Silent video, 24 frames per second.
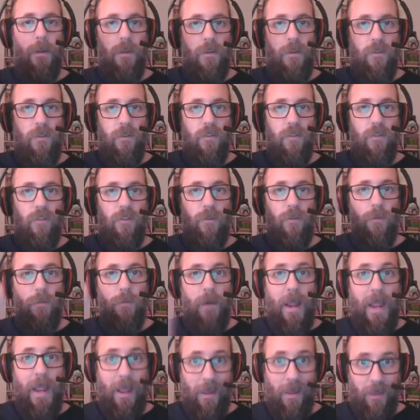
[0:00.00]

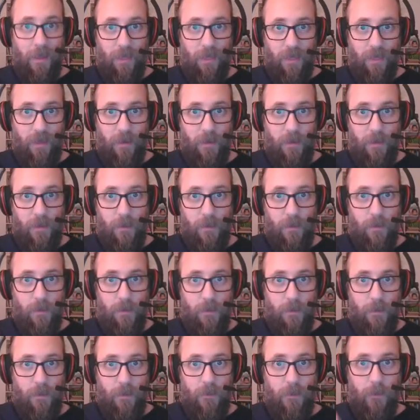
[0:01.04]
strength.
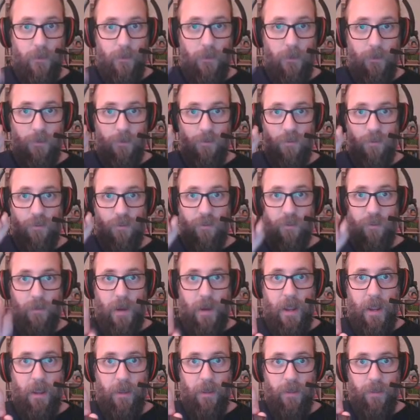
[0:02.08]

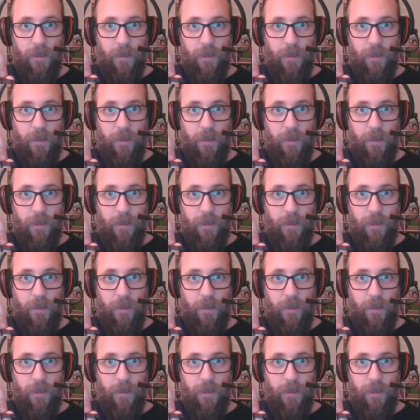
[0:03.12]
Strength.